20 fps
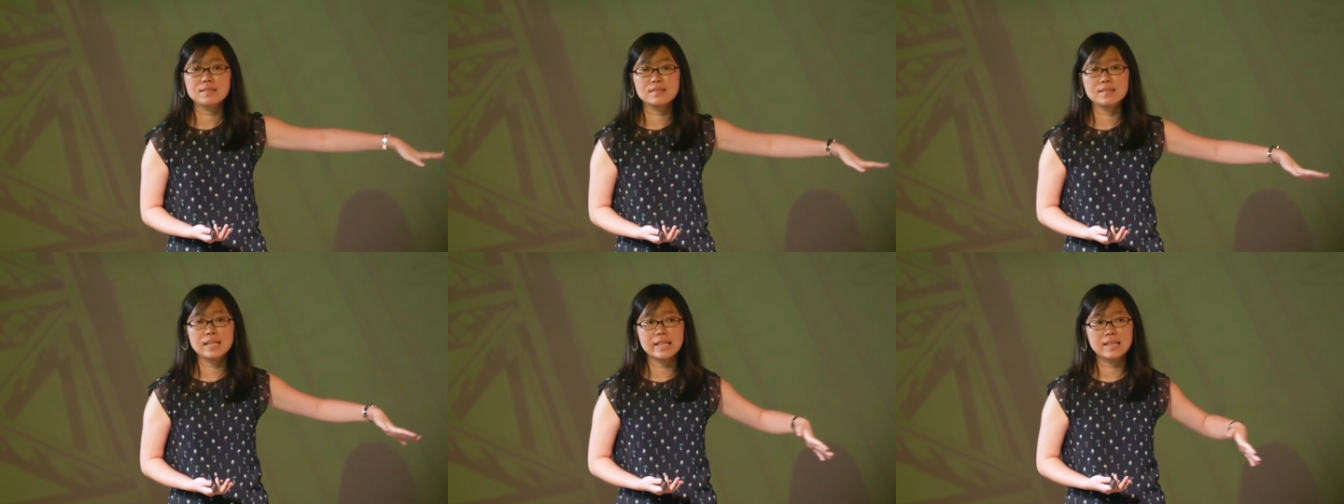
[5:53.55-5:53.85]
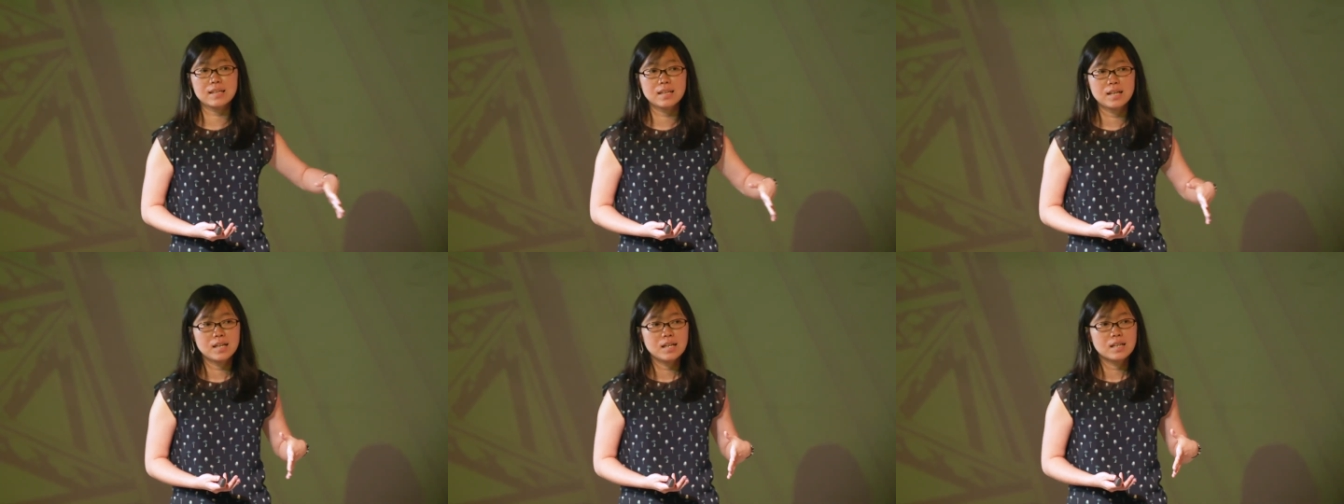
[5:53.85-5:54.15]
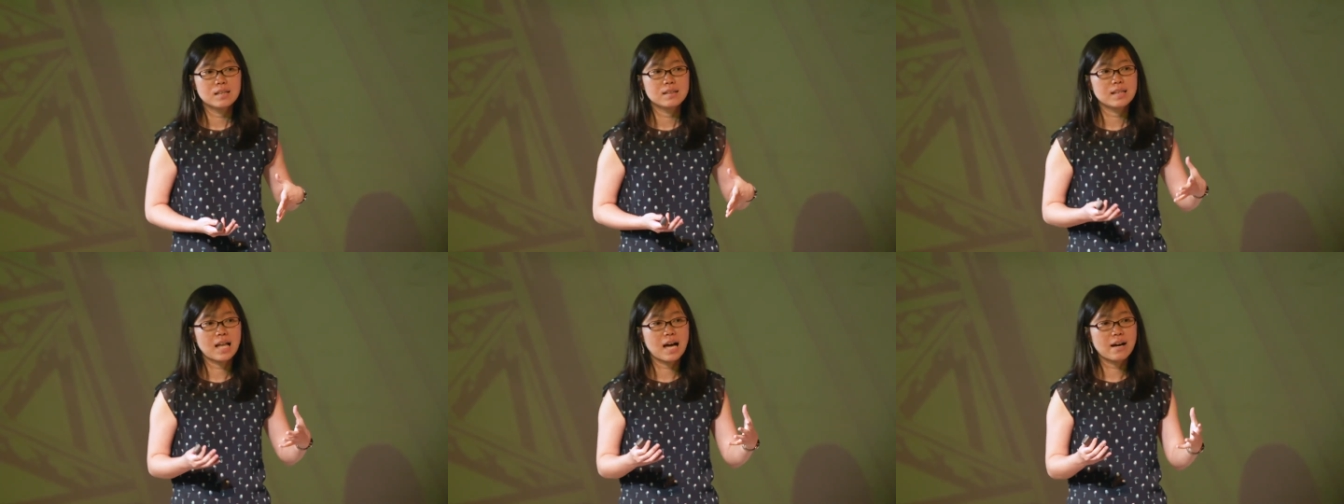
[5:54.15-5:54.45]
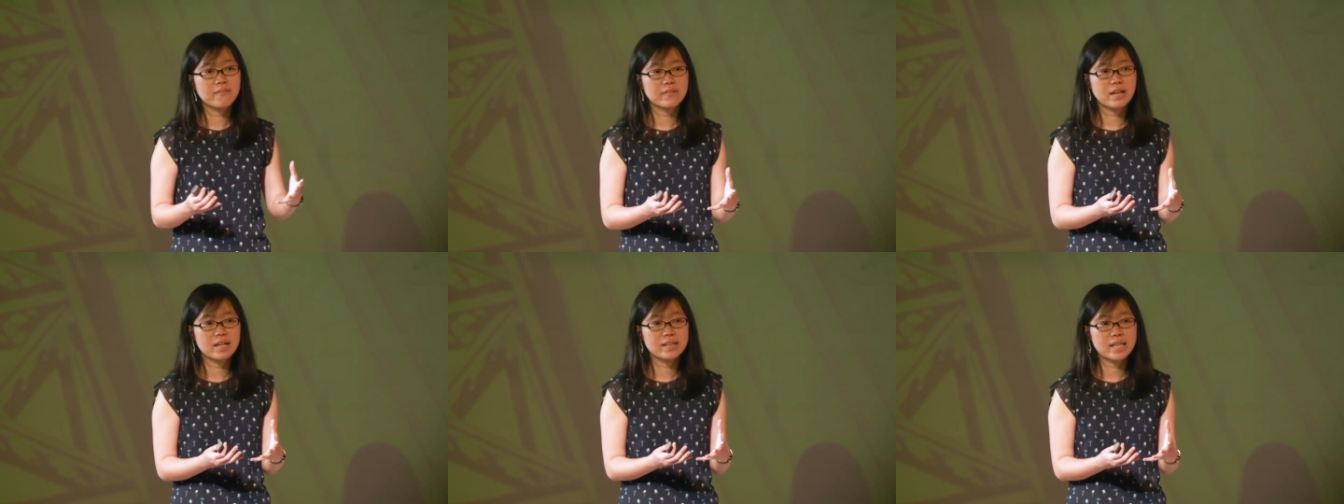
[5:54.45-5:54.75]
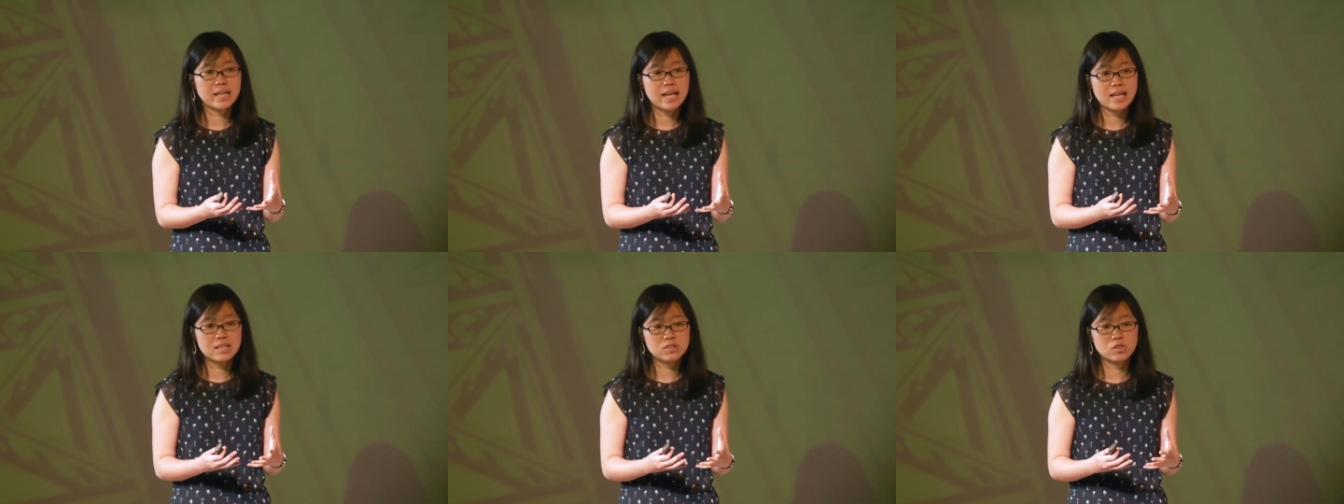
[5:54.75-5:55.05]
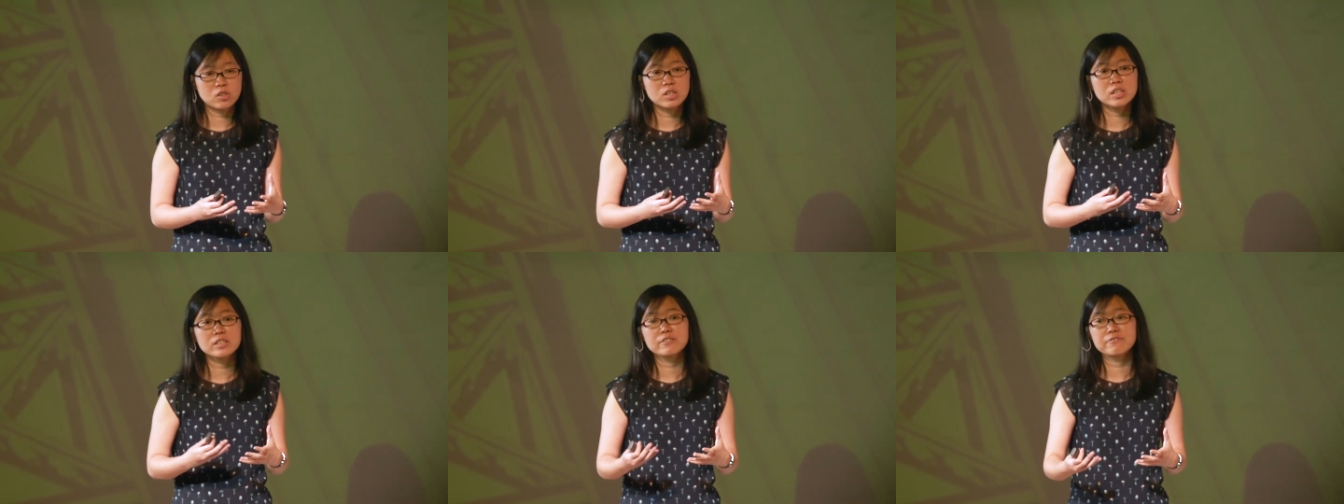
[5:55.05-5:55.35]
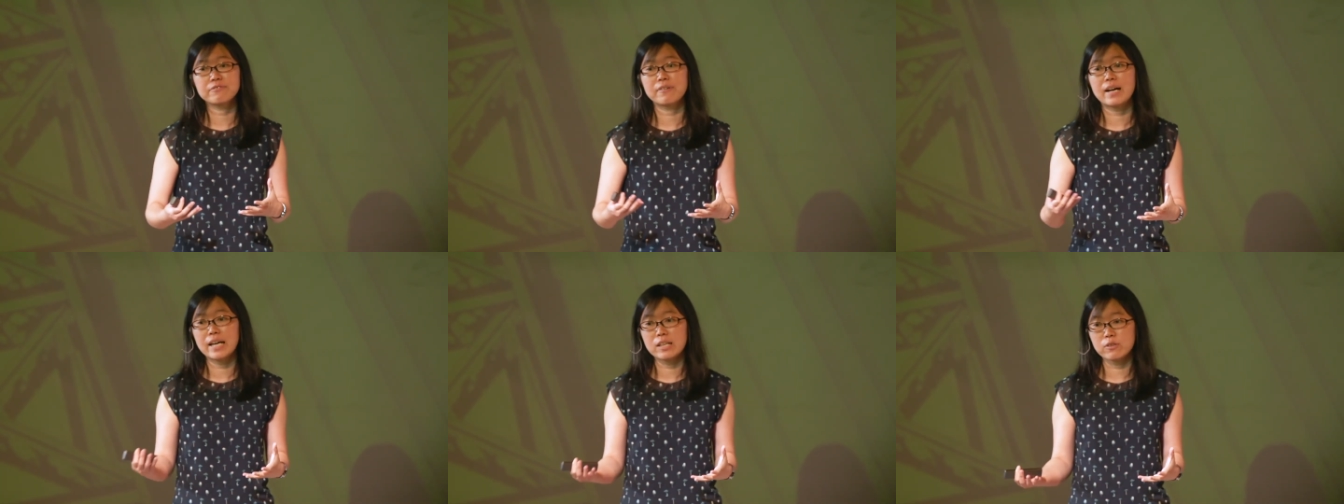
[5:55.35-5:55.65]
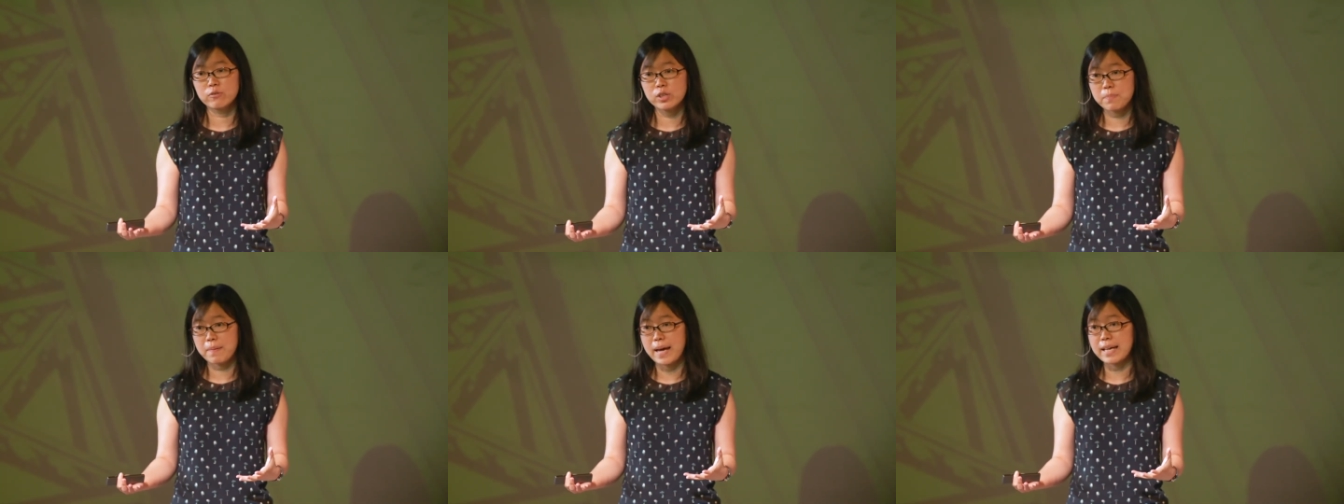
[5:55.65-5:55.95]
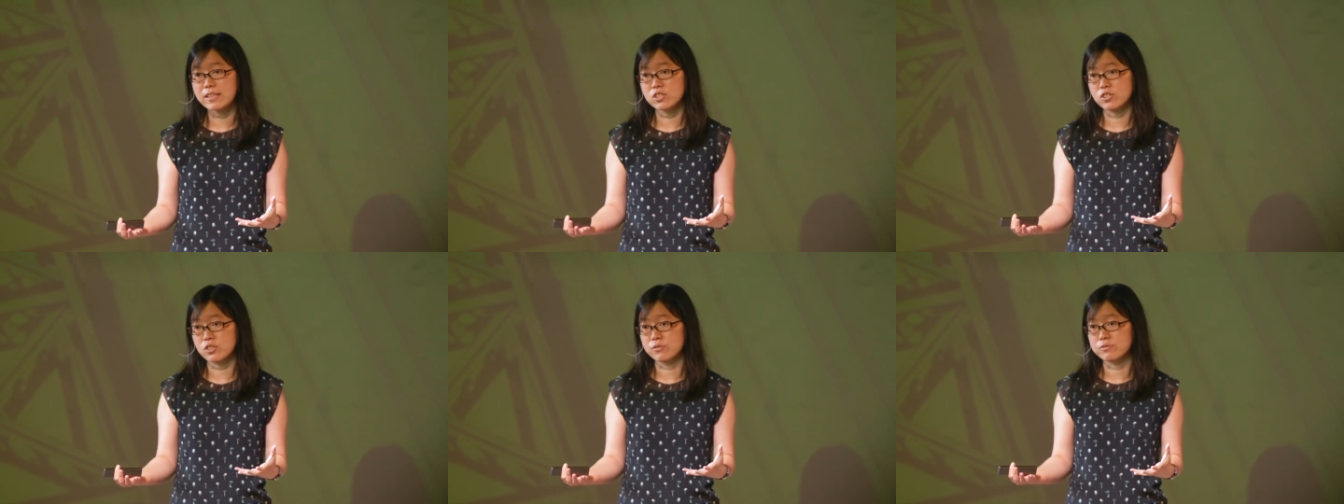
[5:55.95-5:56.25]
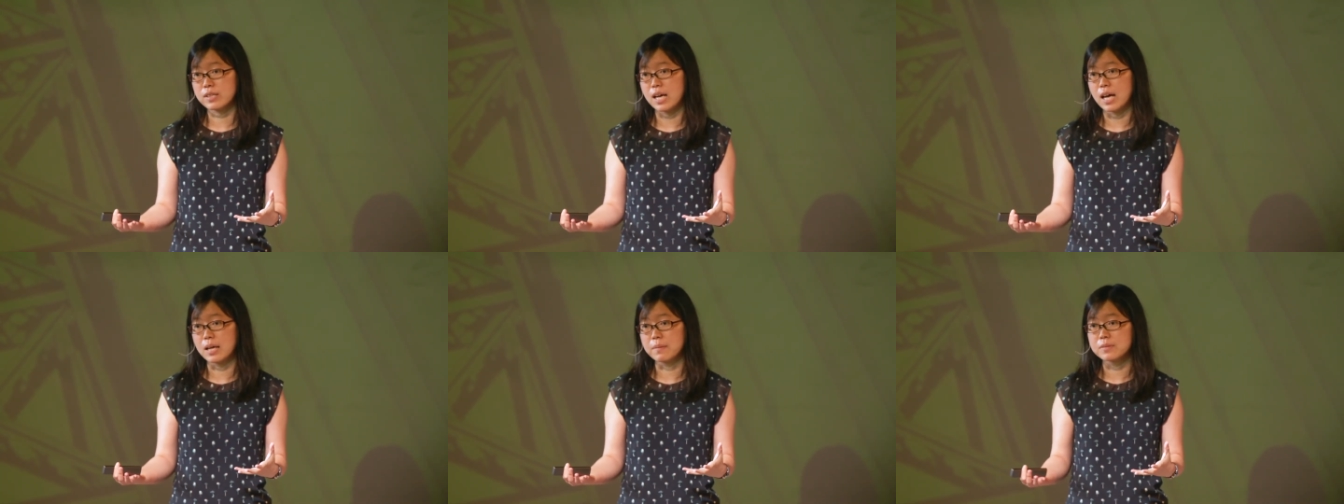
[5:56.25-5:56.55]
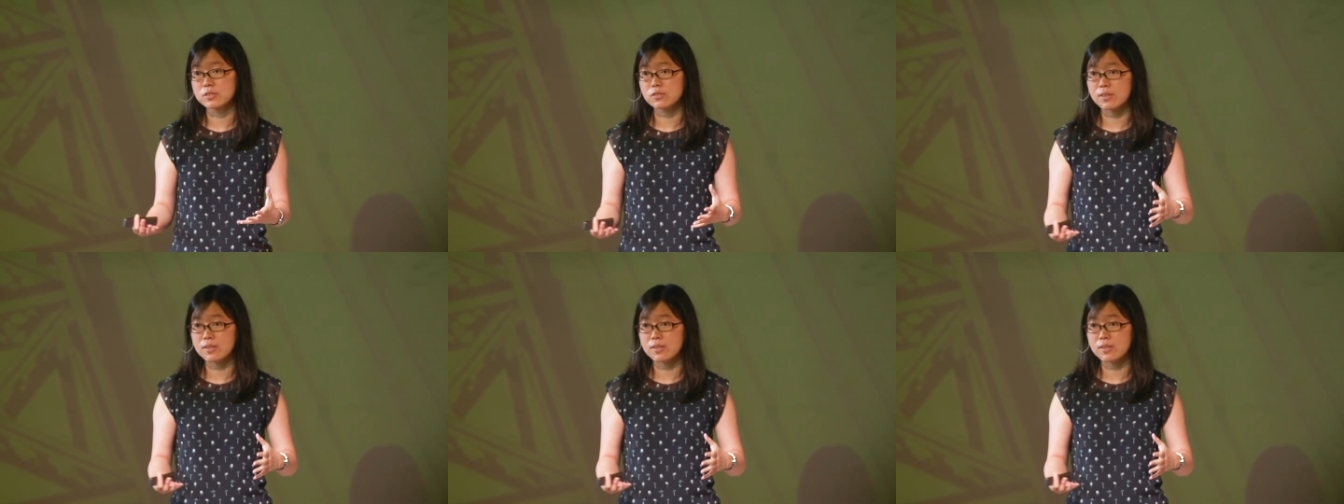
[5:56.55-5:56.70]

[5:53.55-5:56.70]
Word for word: It's like lava that has solidified with the passage of time.